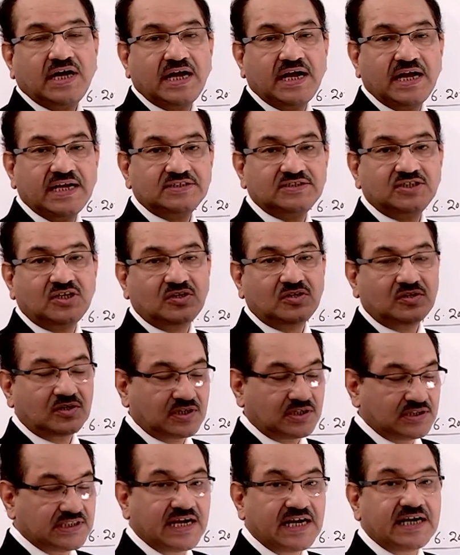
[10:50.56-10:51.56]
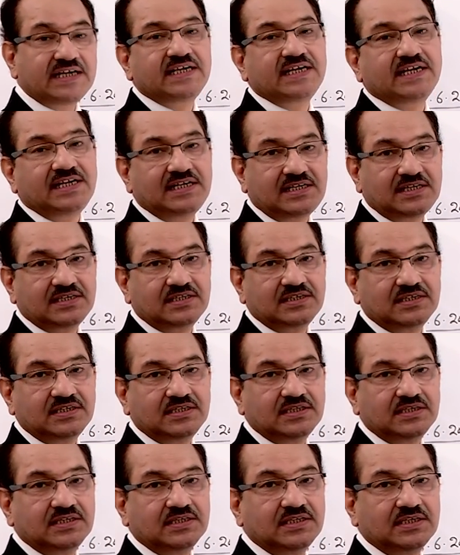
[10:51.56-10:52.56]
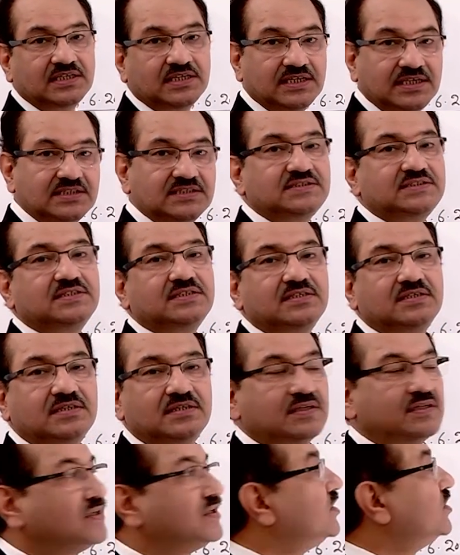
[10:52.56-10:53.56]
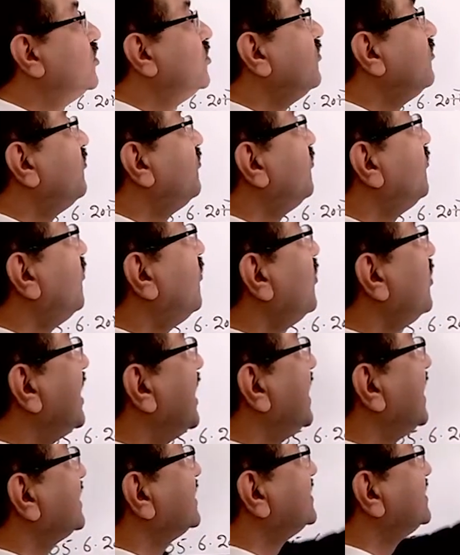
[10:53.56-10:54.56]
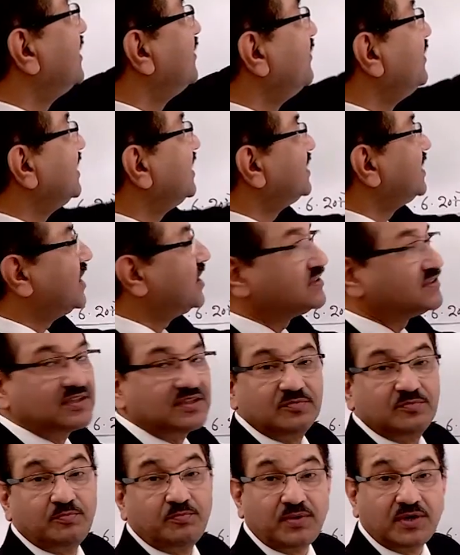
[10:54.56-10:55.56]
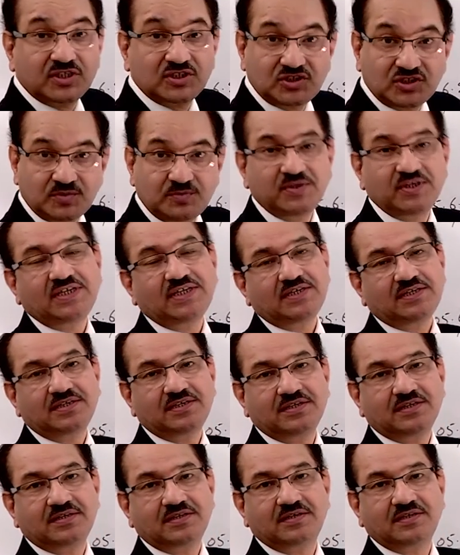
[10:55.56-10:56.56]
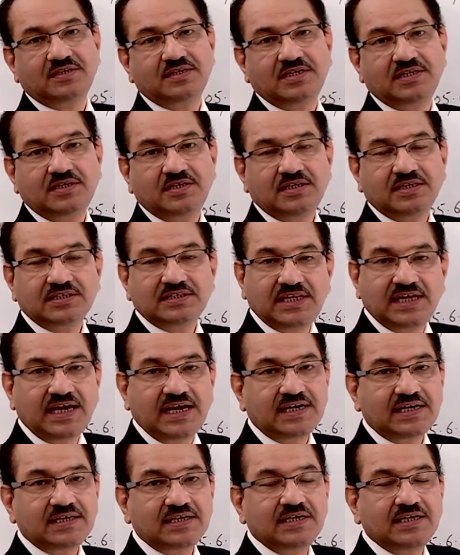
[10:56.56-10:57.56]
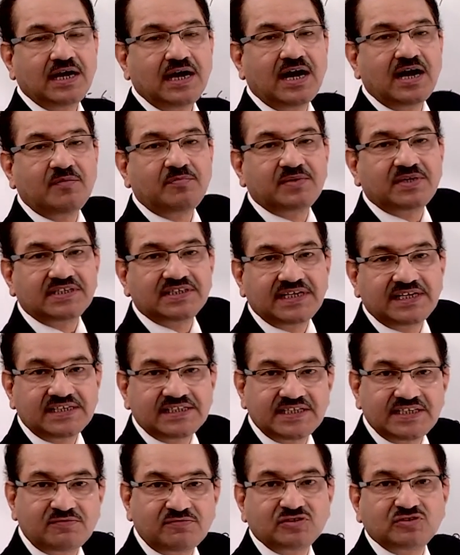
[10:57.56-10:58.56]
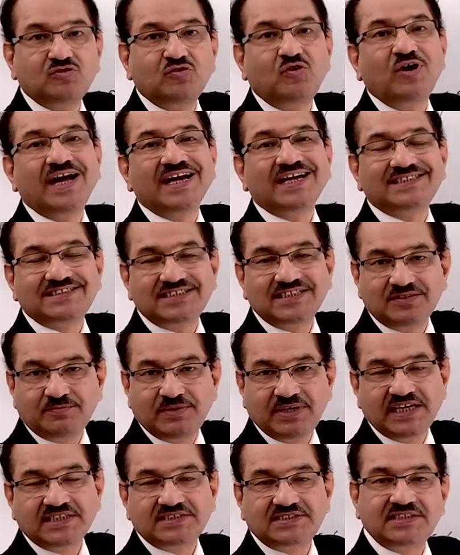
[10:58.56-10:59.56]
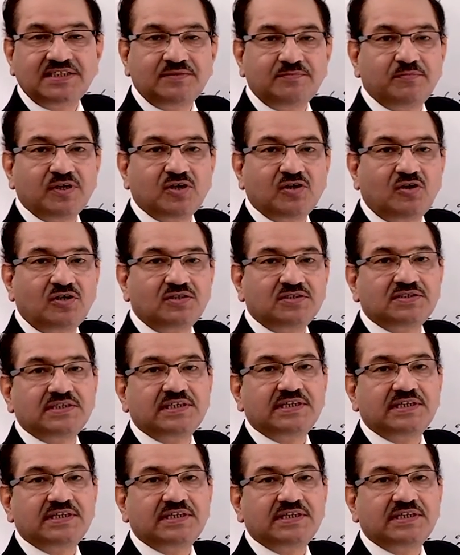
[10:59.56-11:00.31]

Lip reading: as on that date is 4,70,000, presuming that after that there was no exchange variation because